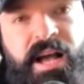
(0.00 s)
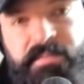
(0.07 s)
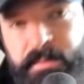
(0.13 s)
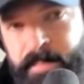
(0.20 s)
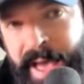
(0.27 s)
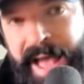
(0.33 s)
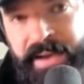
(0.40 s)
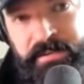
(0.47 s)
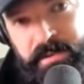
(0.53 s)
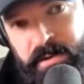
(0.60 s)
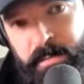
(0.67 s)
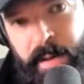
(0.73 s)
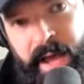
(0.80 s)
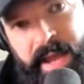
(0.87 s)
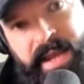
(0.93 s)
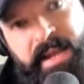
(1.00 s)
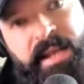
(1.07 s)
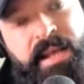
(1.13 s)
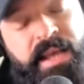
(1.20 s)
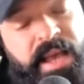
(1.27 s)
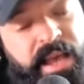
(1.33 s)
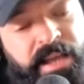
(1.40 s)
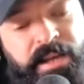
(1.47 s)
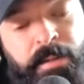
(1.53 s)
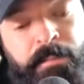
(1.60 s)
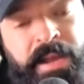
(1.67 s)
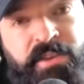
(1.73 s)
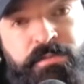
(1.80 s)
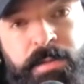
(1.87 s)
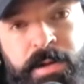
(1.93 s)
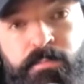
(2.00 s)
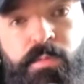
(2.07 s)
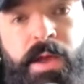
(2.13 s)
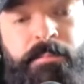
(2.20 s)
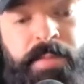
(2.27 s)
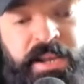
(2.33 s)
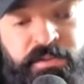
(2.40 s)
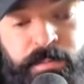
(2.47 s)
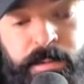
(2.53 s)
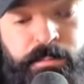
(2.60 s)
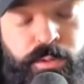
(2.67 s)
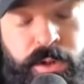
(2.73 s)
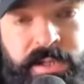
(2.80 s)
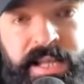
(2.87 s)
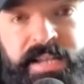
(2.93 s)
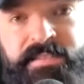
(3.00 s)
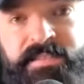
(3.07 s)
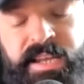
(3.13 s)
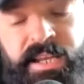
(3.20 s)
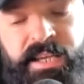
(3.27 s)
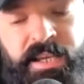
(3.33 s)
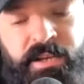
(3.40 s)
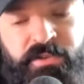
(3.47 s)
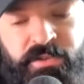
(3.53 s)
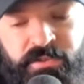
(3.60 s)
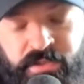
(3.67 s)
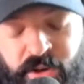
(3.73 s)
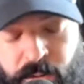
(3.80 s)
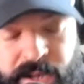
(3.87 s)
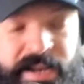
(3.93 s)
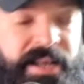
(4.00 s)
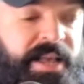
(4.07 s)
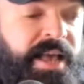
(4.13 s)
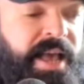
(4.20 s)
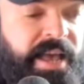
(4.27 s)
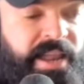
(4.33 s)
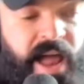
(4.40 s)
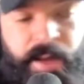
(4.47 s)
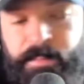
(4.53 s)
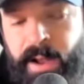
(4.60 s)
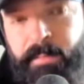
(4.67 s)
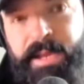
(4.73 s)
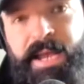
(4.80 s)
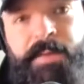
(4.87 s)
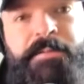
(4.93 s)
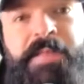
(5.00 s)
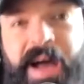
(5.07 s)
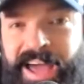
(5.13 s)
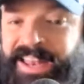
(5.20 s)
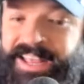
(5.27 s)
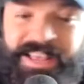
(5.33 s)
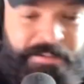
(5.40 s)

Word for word: I'm impassioned by it, and it makes me it makes me bring that dedication to it. And I probably am not